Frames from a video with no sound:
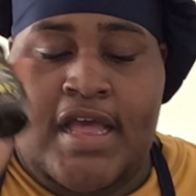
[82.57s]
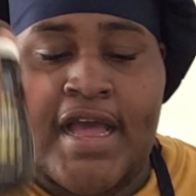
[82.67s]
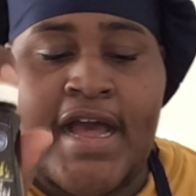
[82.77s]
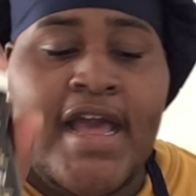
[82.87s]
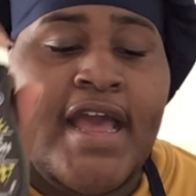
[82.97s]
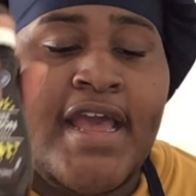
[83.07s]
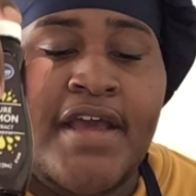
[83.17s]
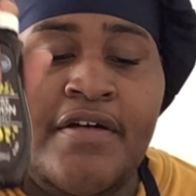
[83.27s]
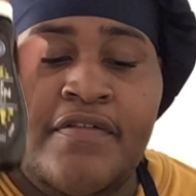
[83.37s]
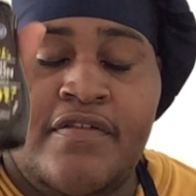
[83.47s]
I
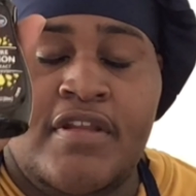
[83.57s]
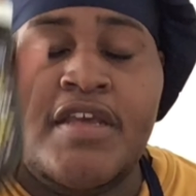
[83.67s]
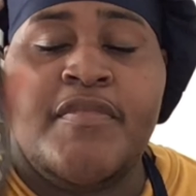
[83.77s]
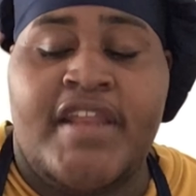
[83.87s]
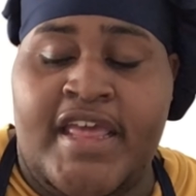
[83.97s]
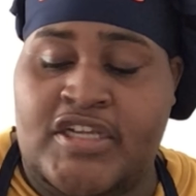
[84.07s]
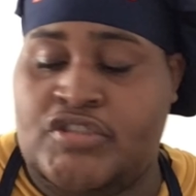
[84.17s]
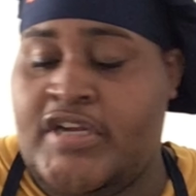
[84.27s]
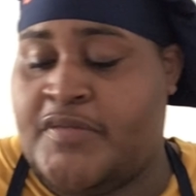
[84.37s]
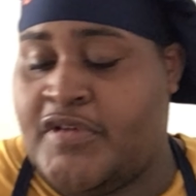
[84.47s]
have lemon
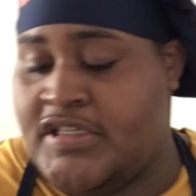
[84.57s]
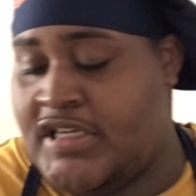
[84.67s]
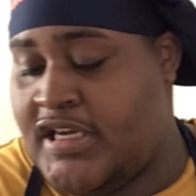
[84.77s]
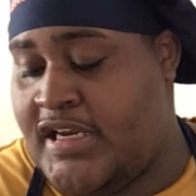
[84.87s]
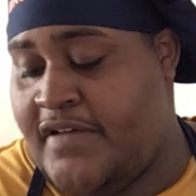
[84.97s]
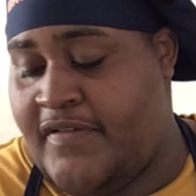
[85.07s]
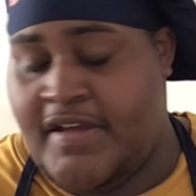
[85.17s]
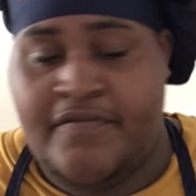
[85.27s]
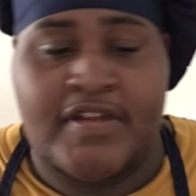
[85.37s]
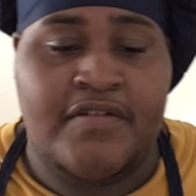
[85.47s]
extract because I could not
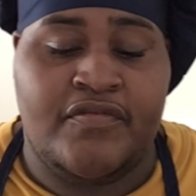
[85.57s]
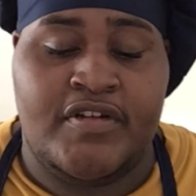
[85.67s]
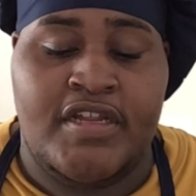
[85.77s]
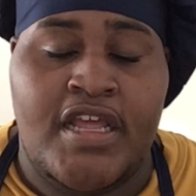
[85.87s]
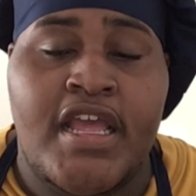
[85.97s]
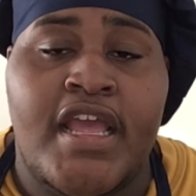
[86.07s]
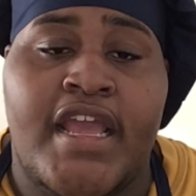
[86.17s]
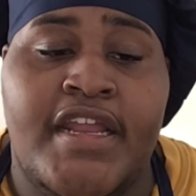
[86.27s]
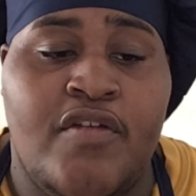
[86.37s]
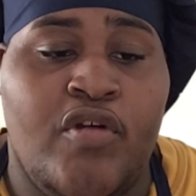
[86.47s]
find flavor
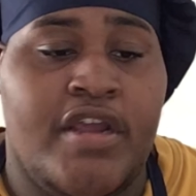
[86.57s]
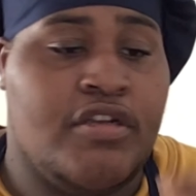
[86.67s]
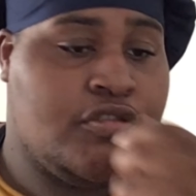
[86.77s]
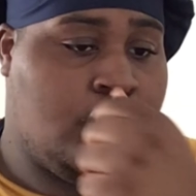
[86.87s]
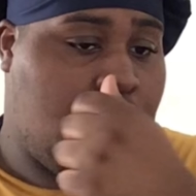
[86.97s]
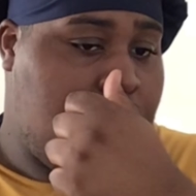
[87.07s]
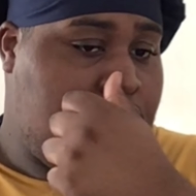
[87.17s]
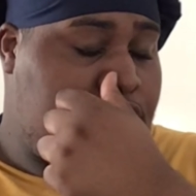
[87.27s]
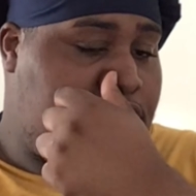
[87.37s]
anywhere in the store.